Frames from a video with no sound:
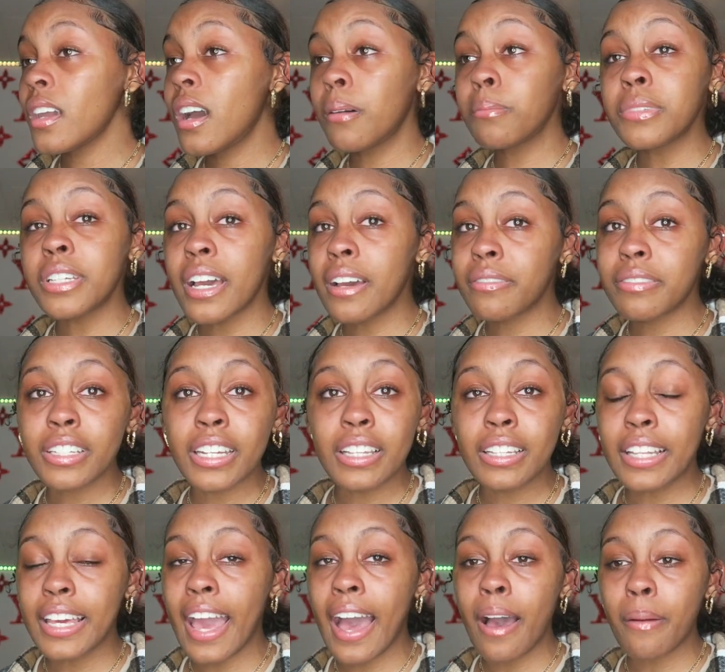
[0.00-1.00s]
I'm
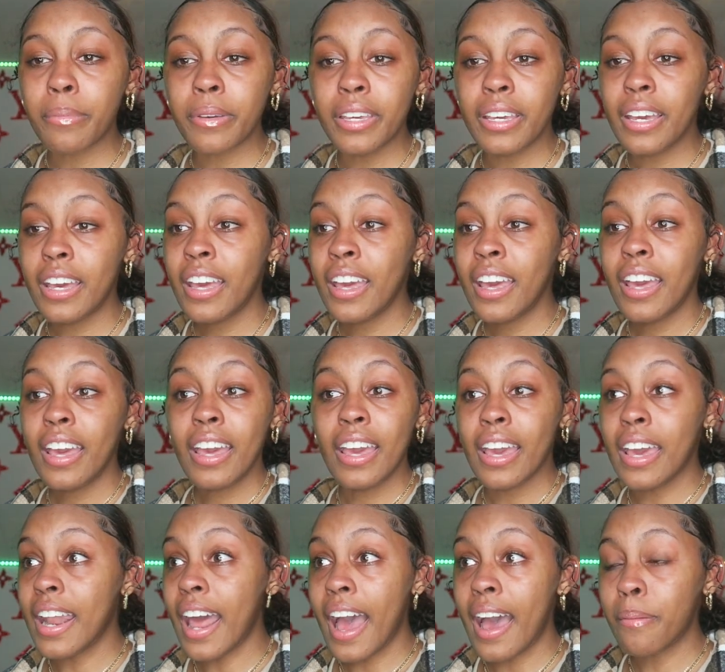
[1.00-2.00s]
definitely happy
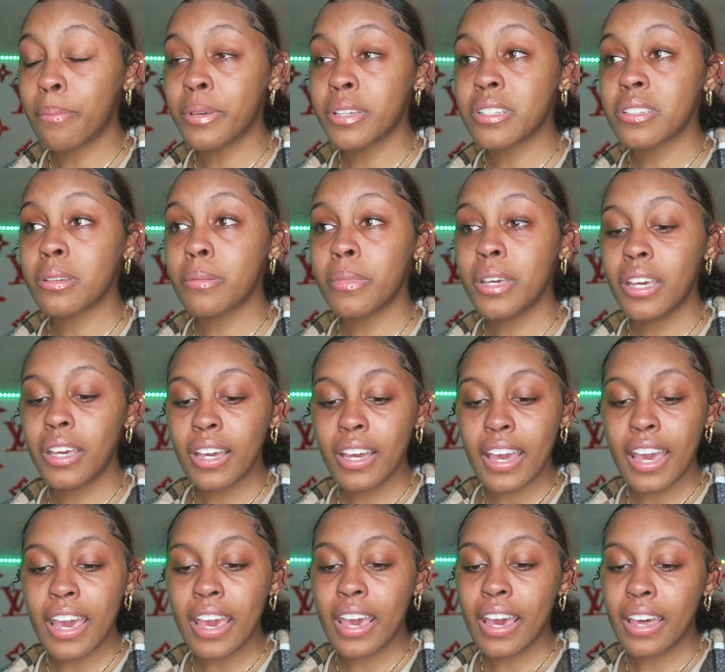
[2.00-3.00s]
it happened to me.
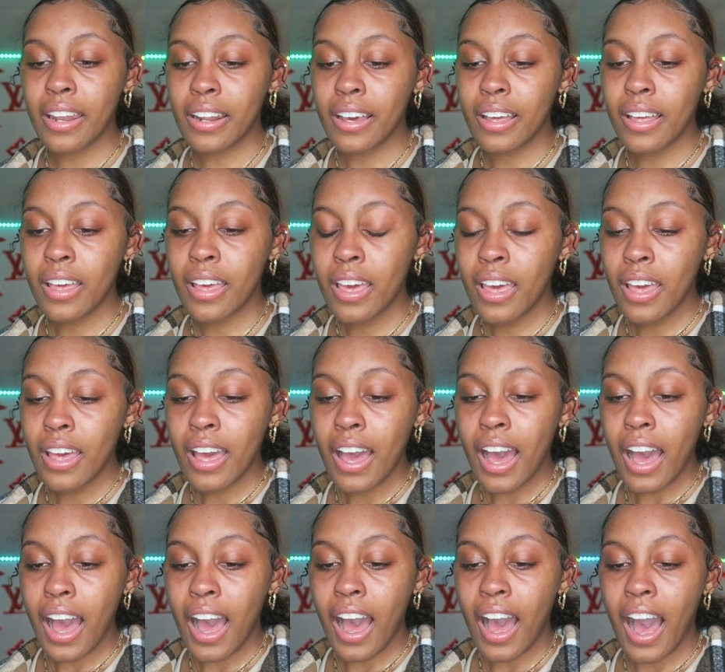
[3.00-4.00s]
And
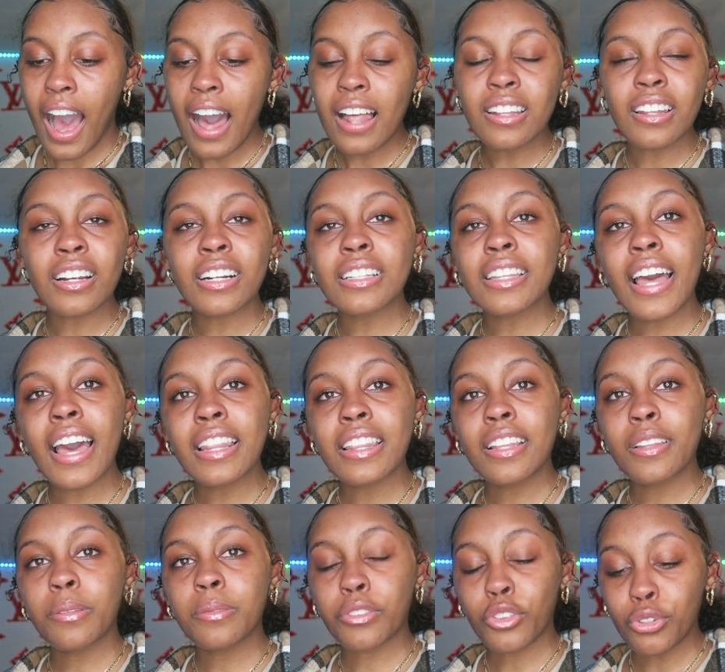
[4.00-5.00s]
I learned
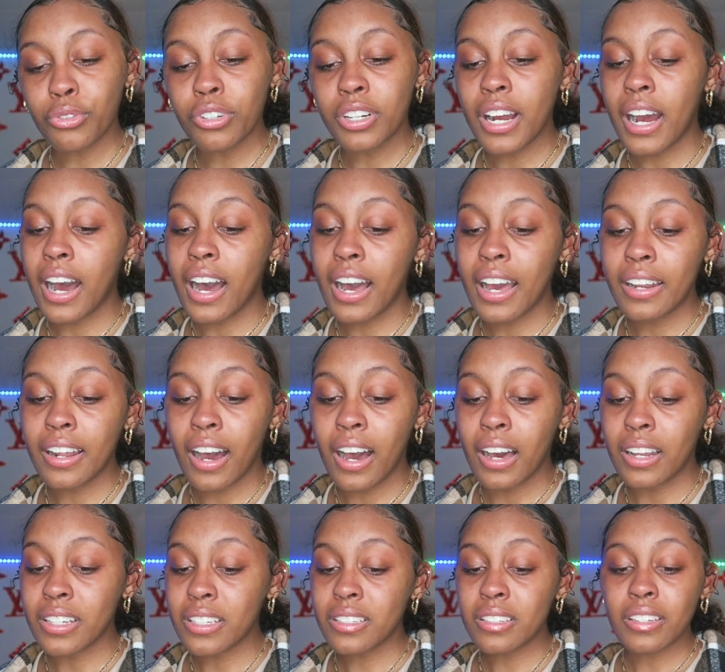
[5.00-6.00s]
that through God,
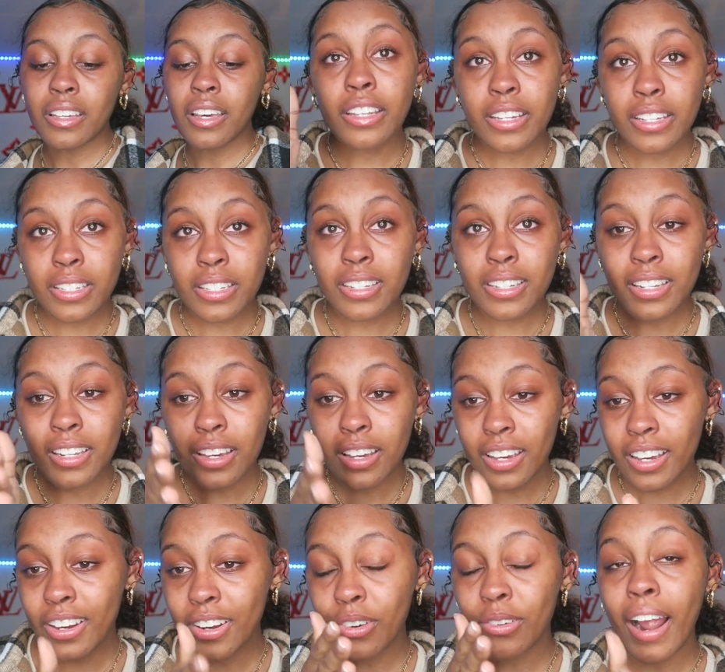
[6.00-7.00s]
honestly. This
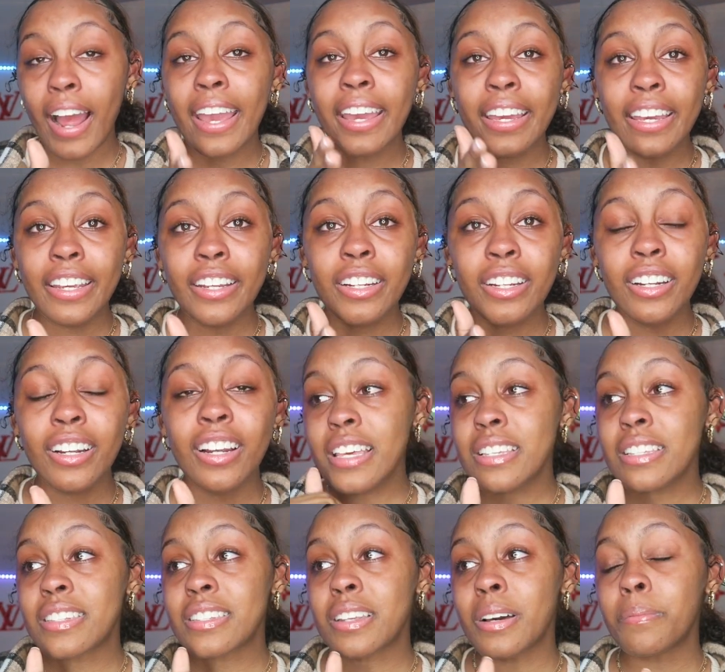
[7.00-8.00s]
right here
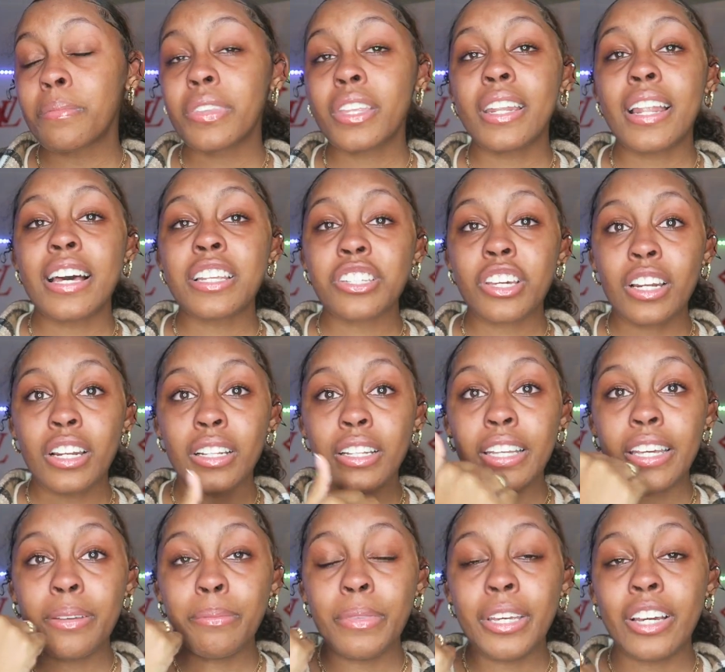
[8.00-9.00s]
is something that's gonna
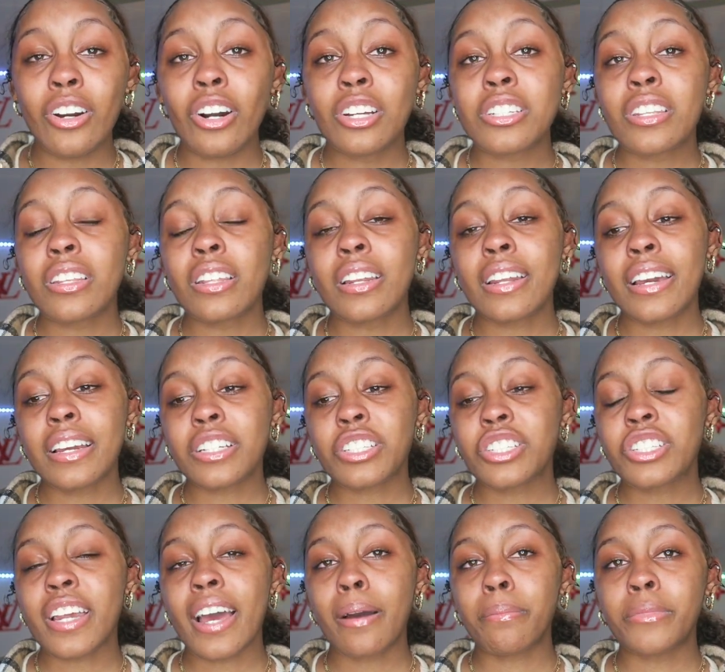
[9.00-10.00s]
lead me on to the
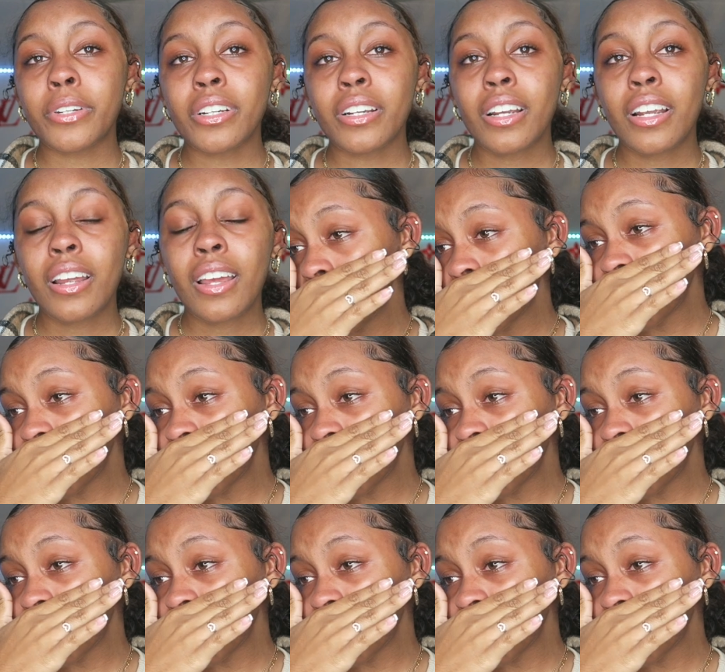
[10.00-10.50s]
next chapter.